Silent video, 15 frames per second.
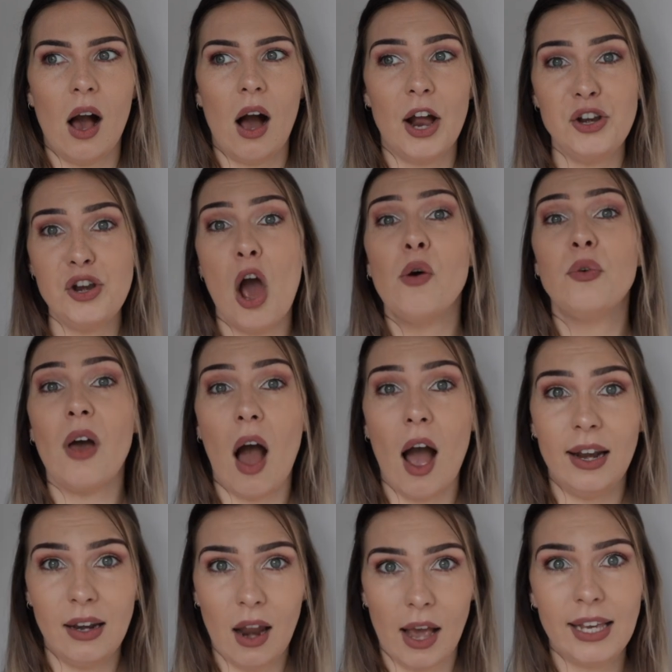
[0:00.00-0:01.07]
I know that
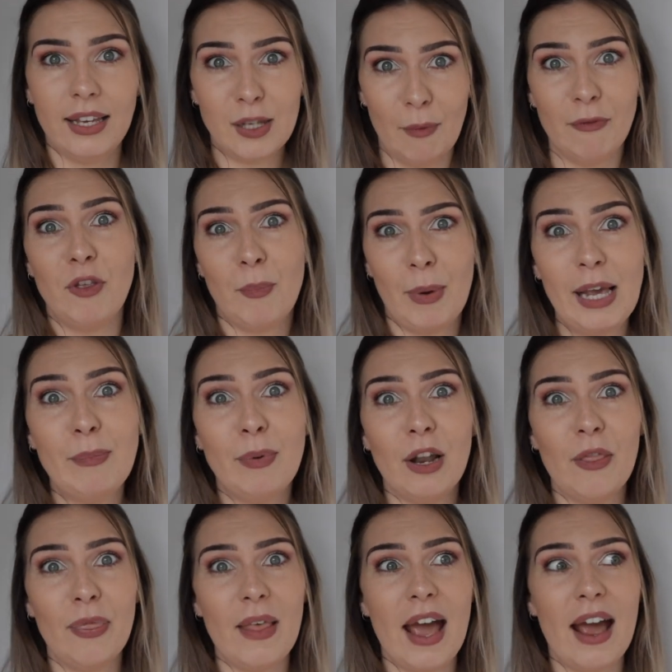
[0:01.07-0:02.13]
I like some of the people
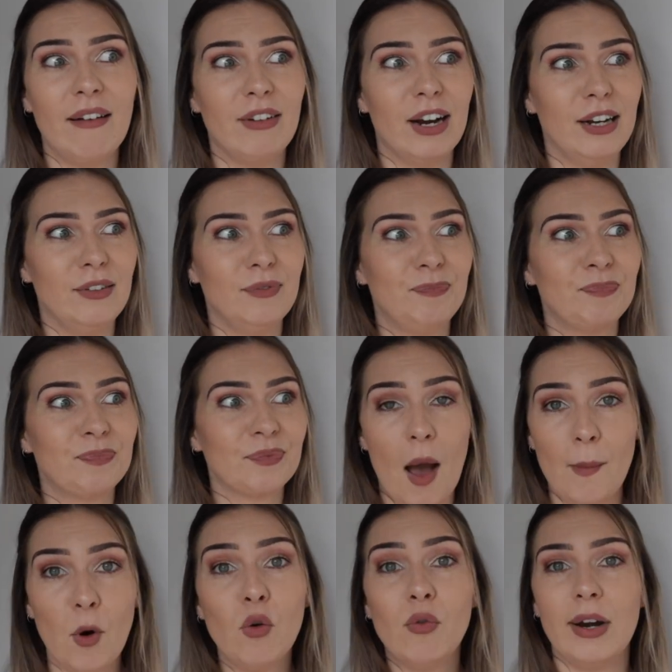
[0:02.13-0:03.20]
on there and
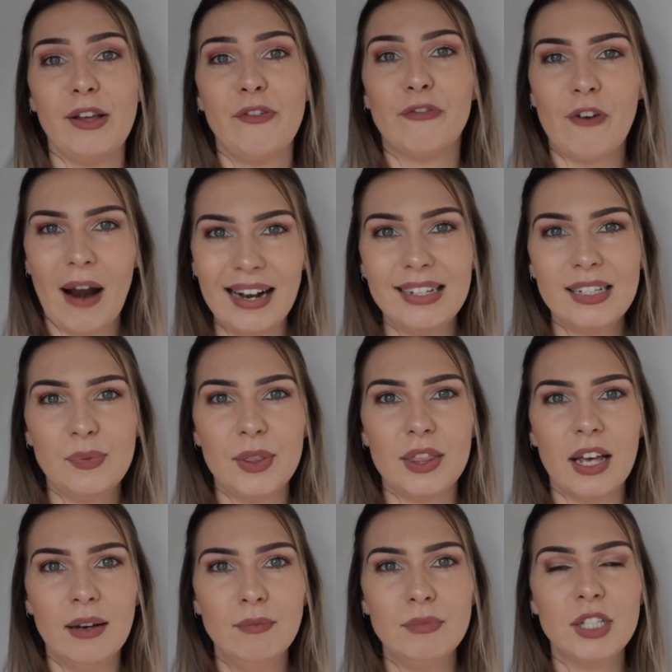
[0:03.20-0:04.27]
I'm already friends with
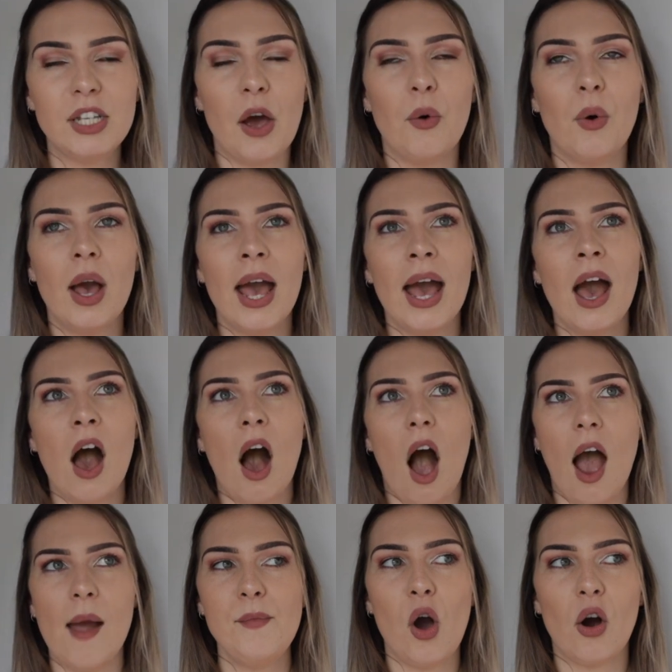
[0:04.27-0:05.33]
them, so
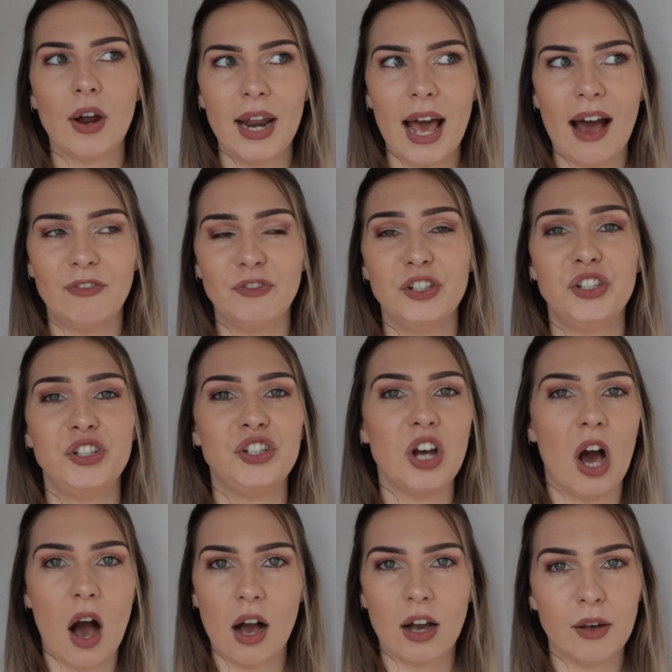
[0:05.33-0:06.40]
I'm not going to have to
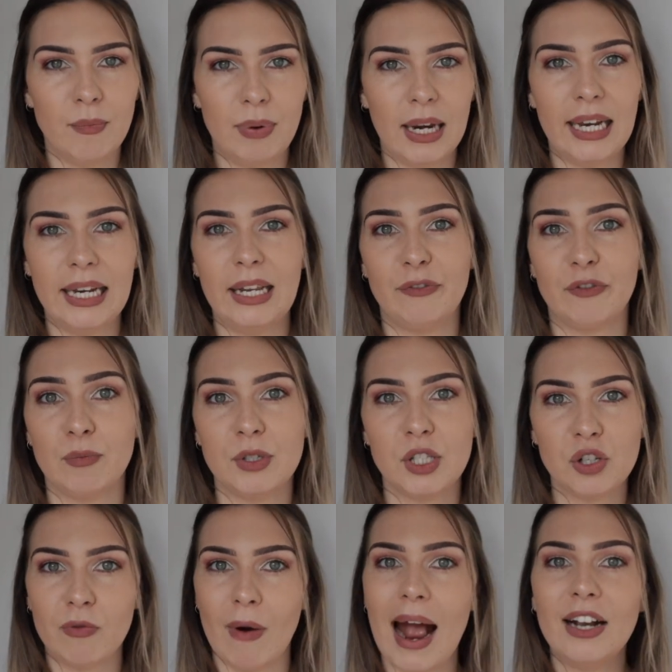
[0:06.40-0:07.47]
start completely from
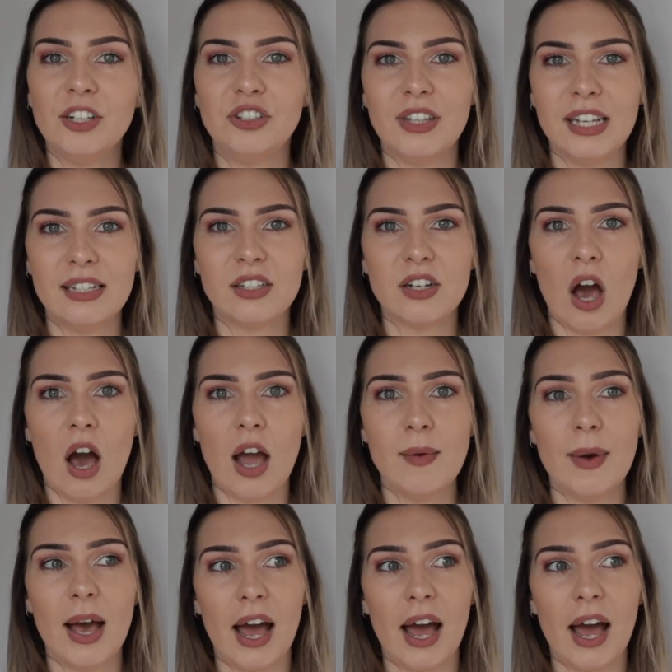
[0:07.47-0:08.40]
scratch this time.